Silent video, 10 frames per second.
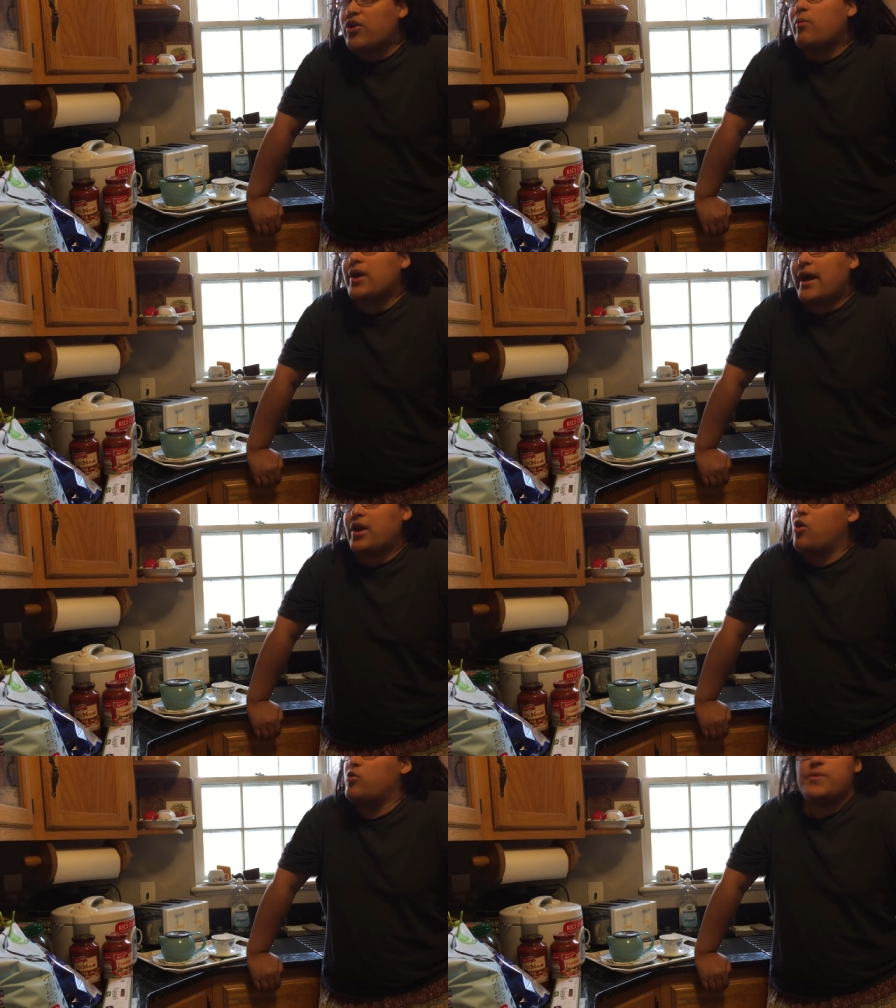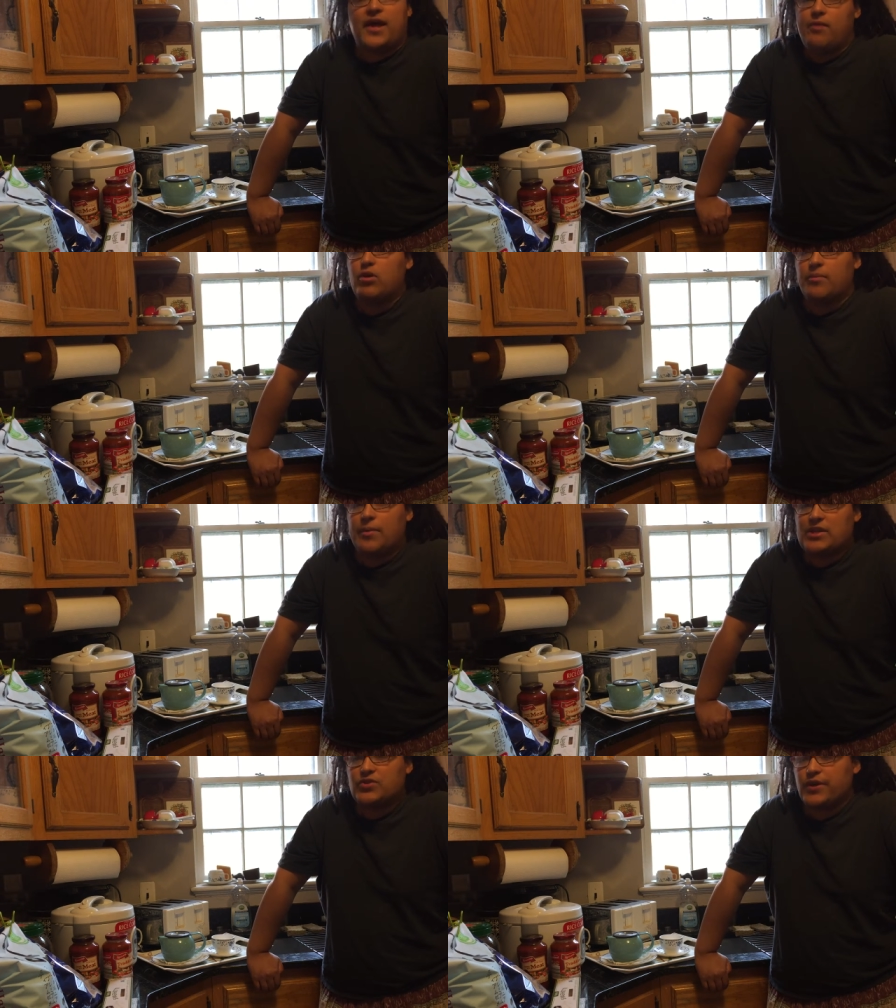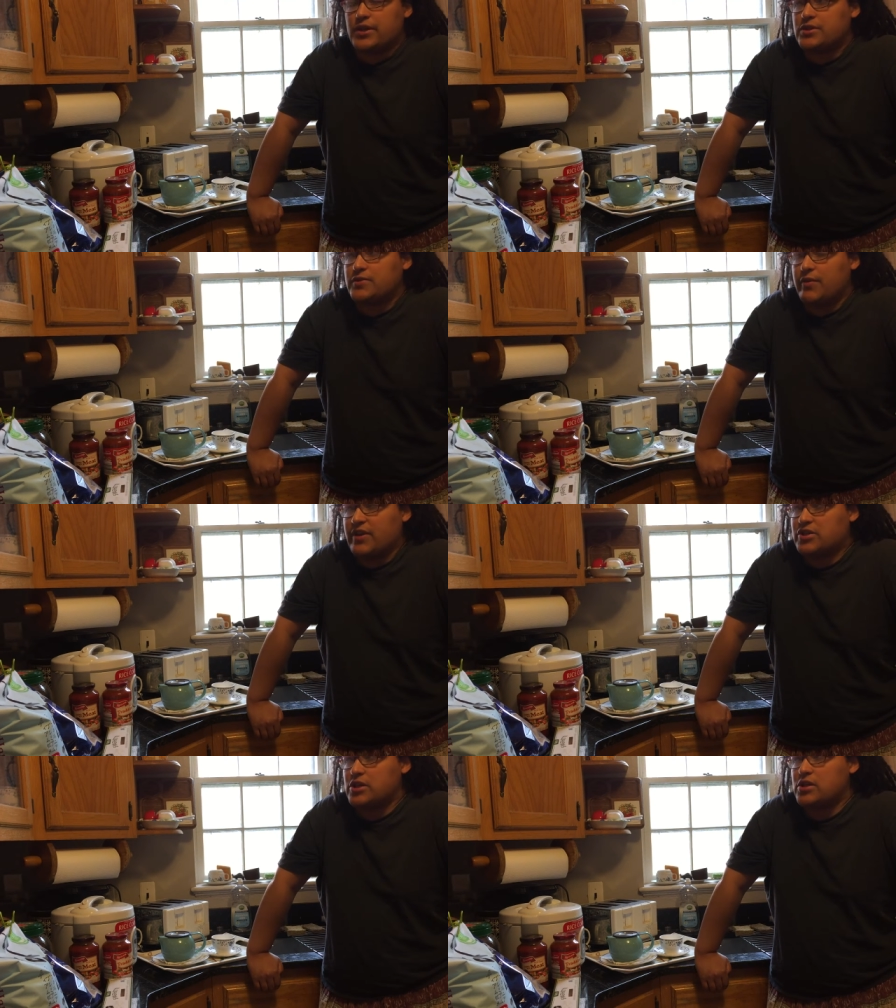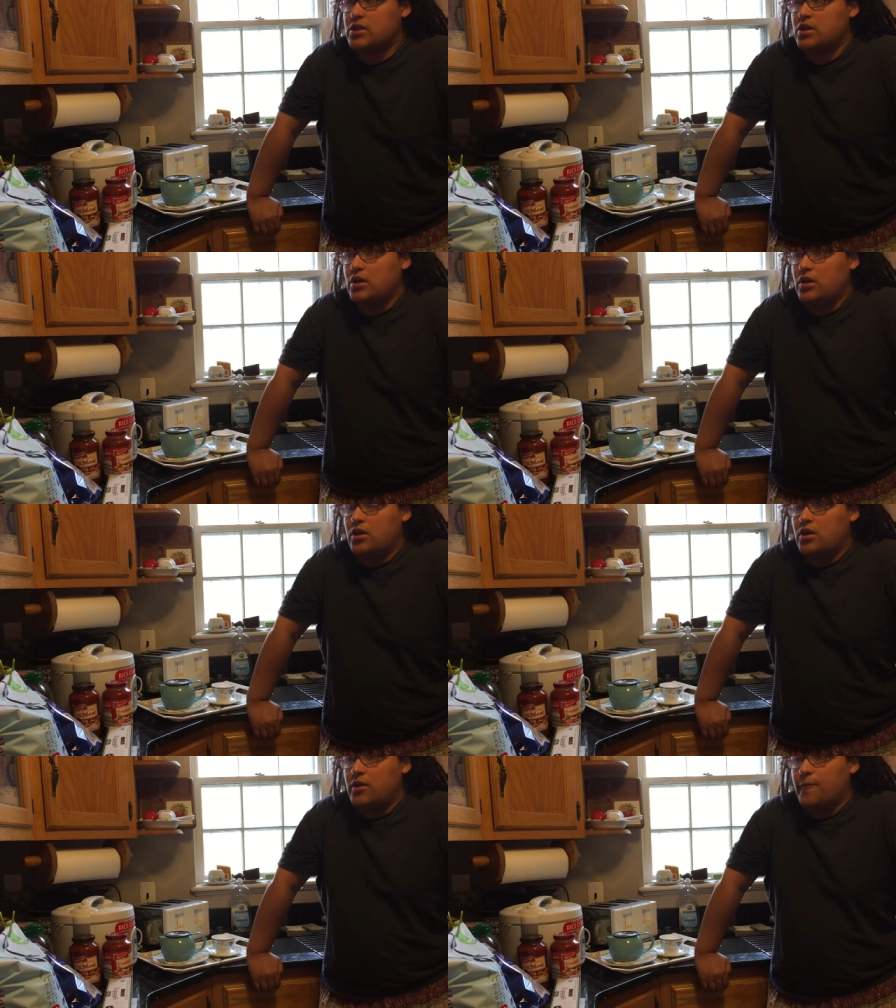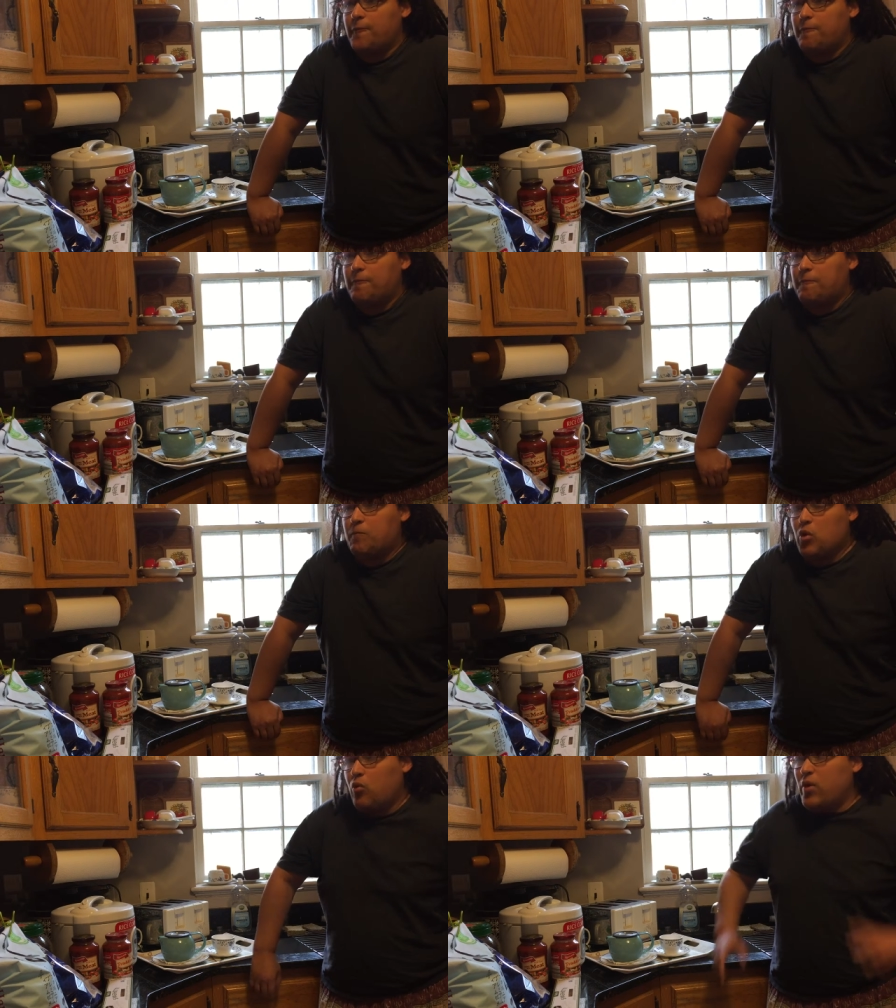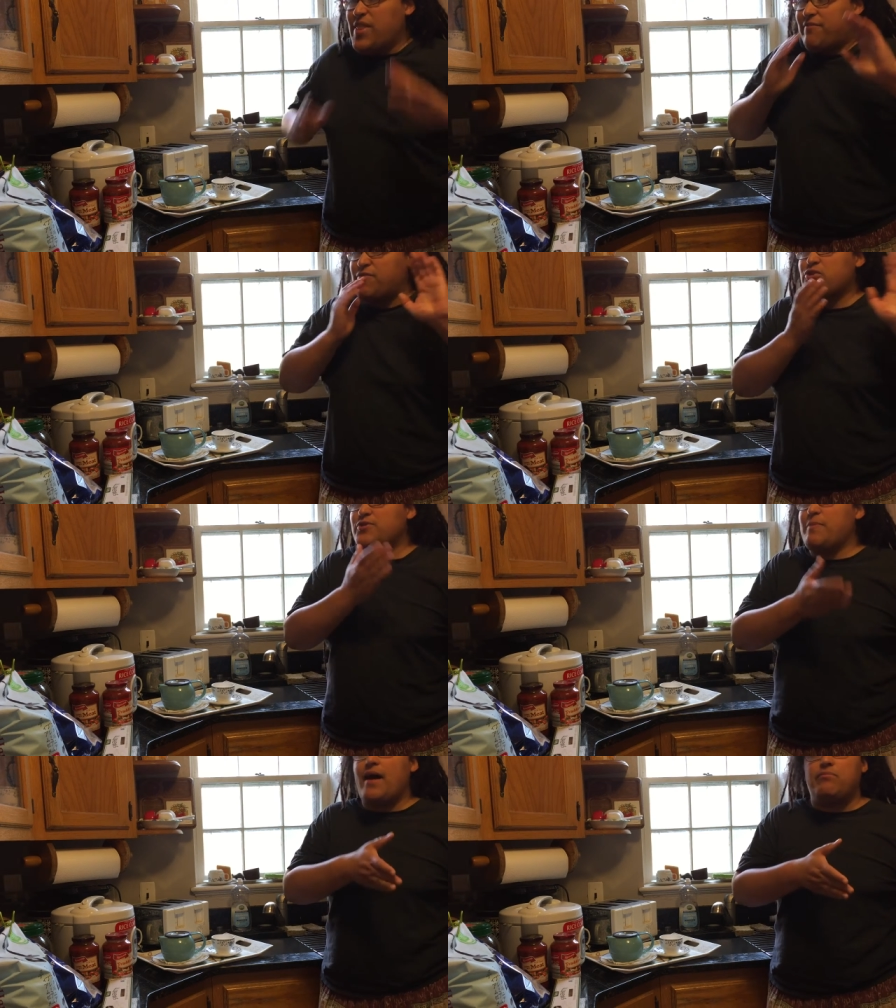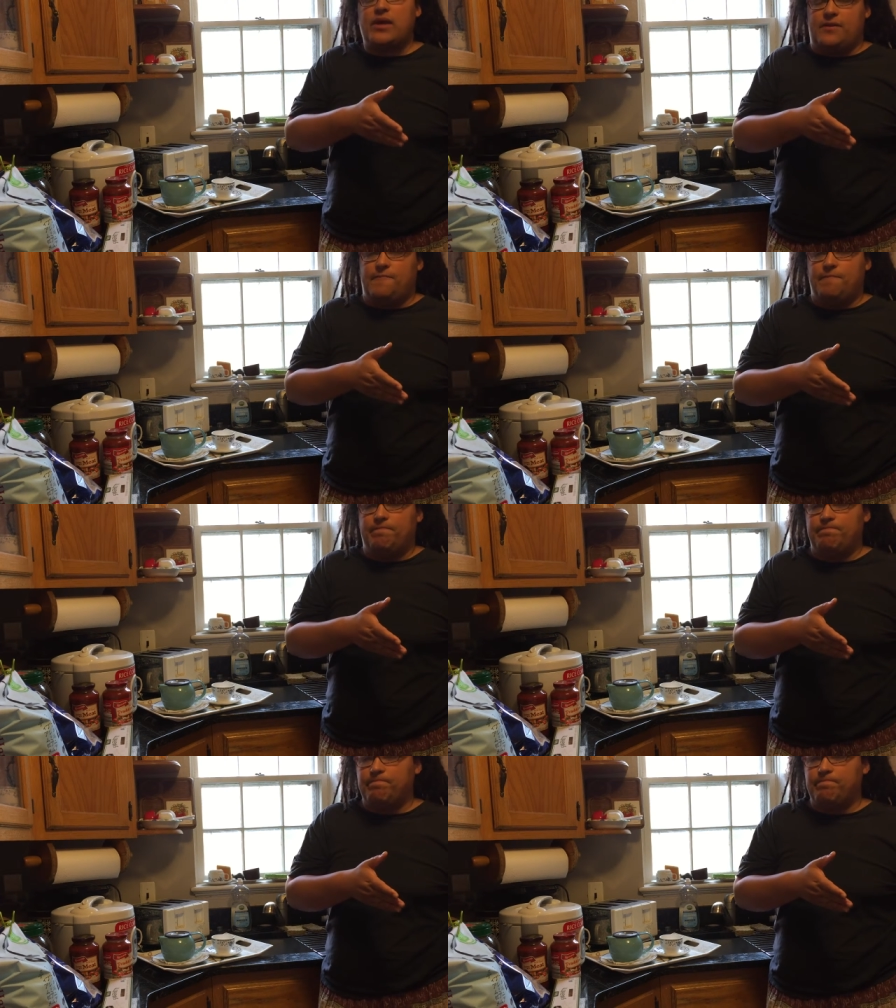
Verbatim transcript: Someone I know who became one of my best friends eventually, when they first met me,